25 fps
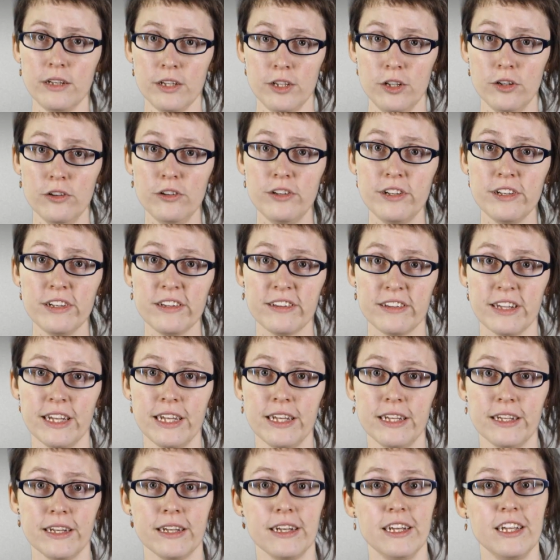
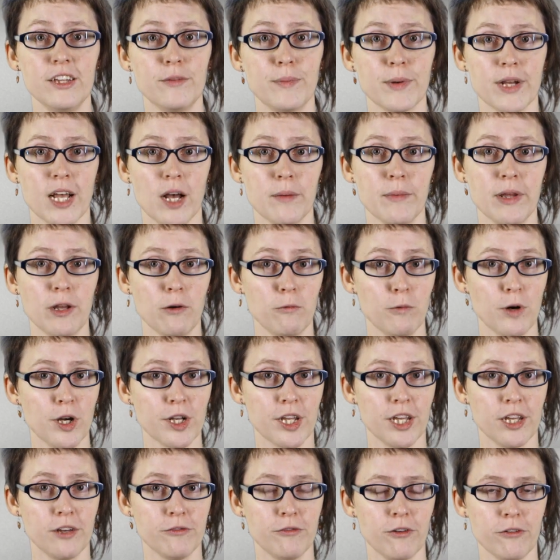UGC is becoming
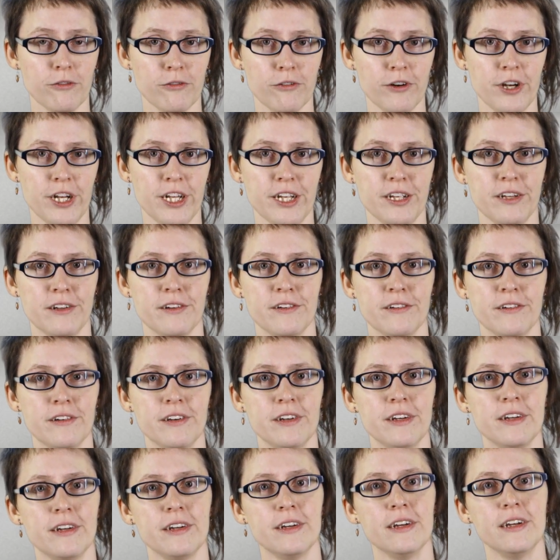working for free.
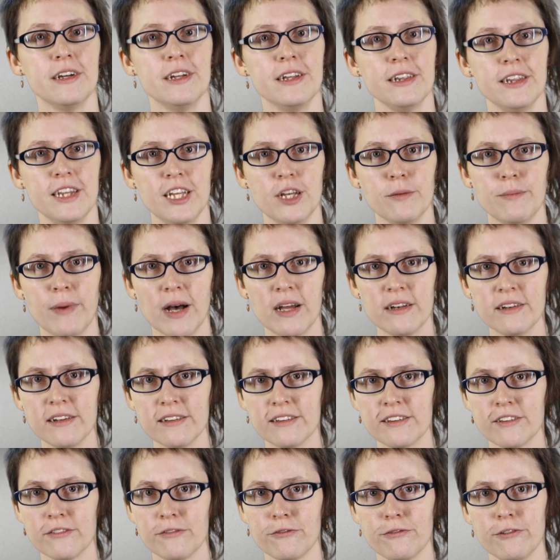The
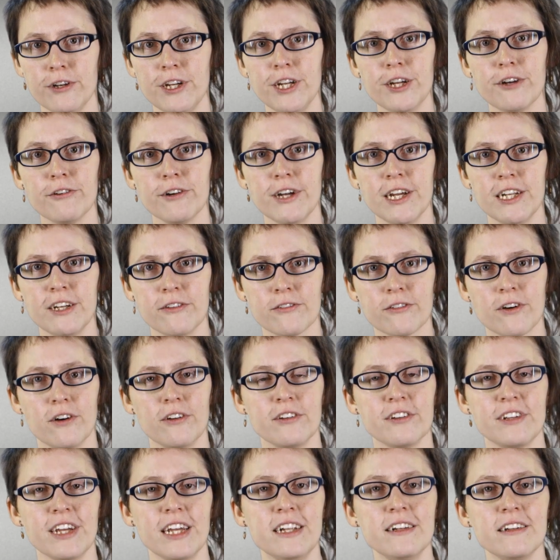abundance of free creative
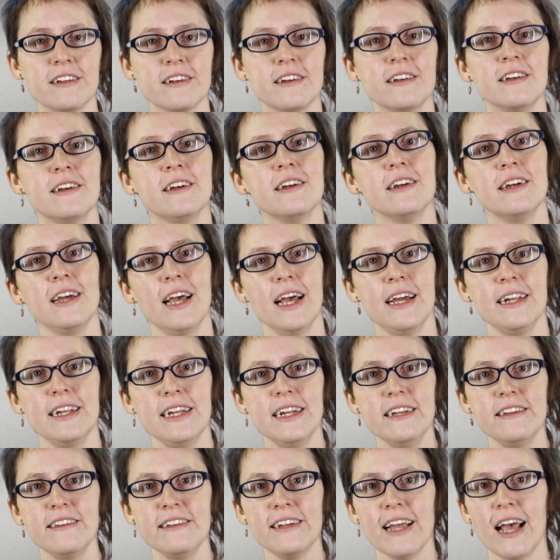content and
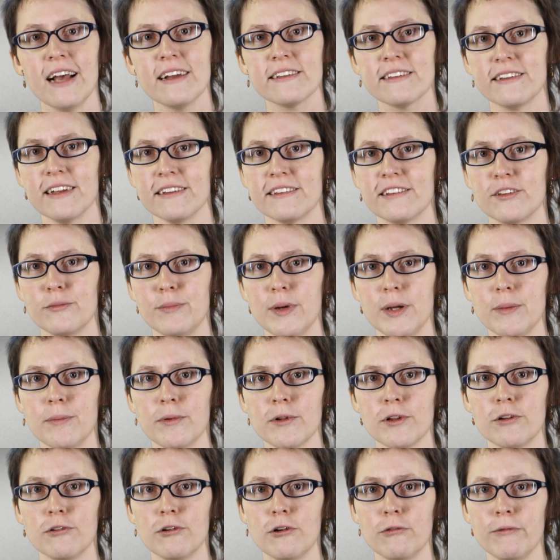easy access to people
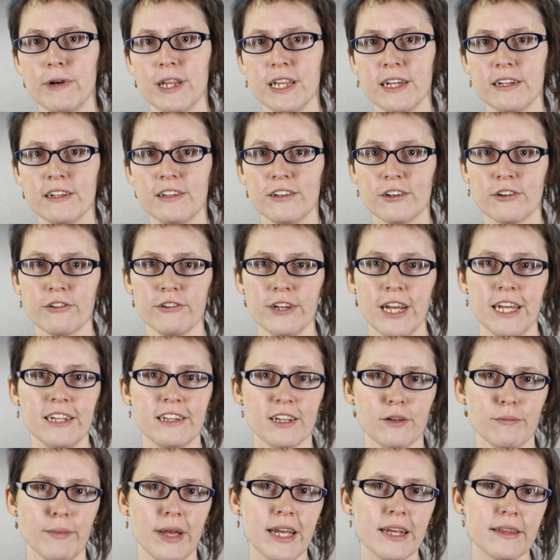who are willing to create
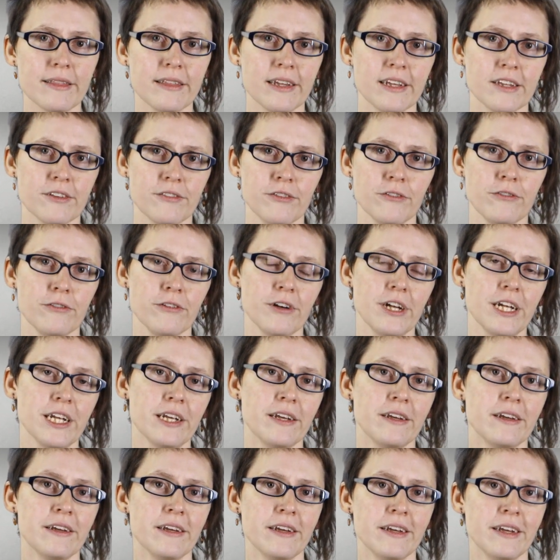and make things for free
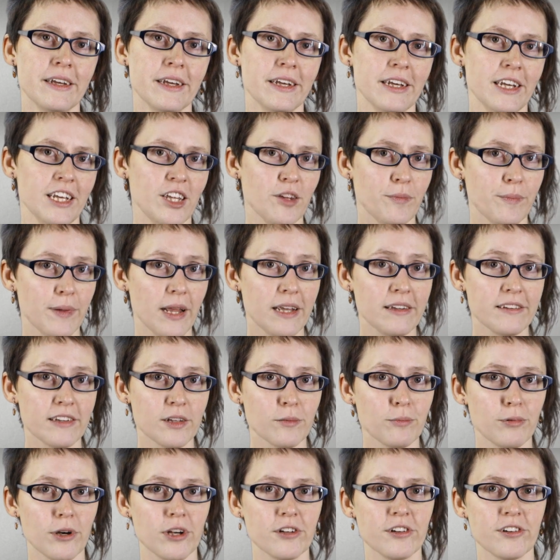is placing
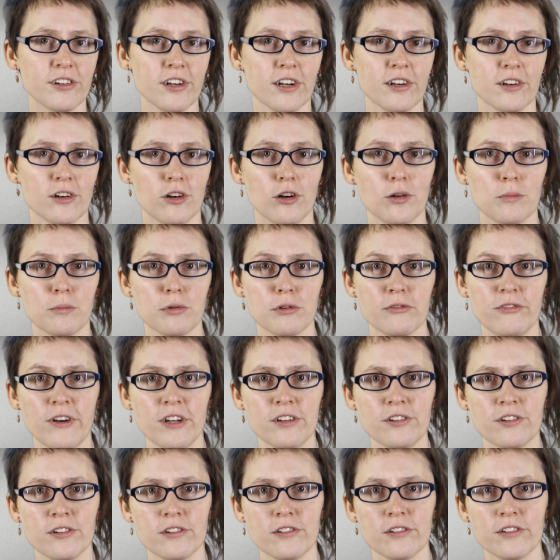pressure on
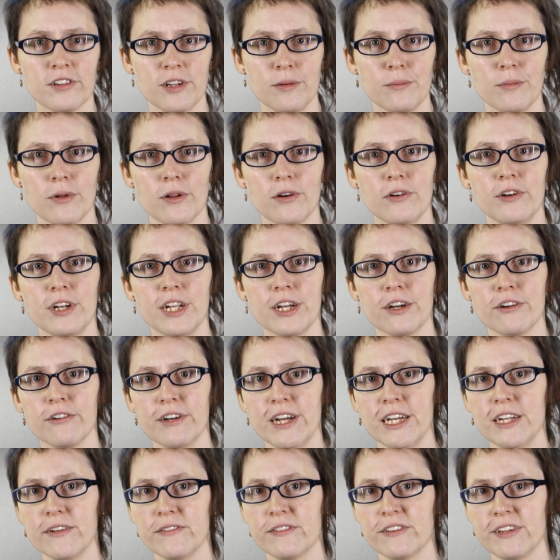professionals employed in
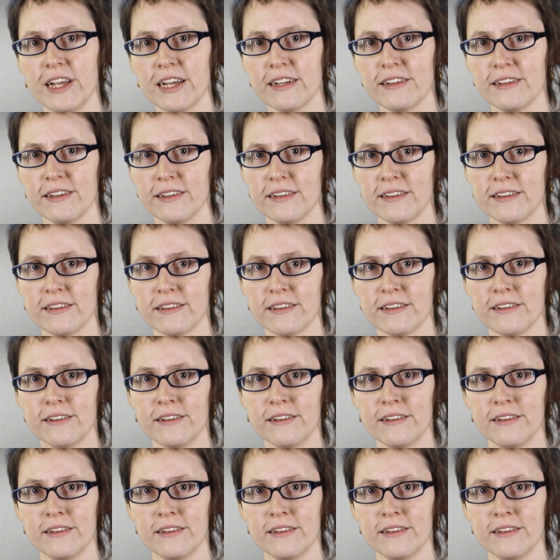creative sectors.